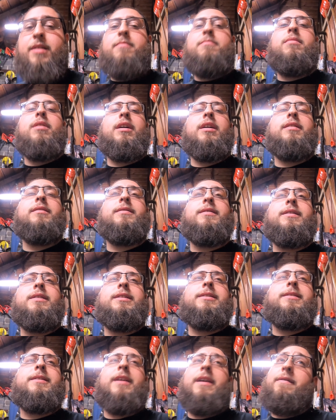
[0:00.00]
But
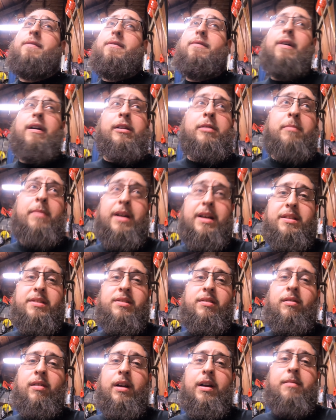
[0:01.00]
if you follow my
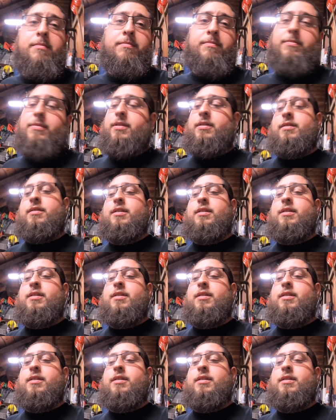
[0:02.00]
Instagram,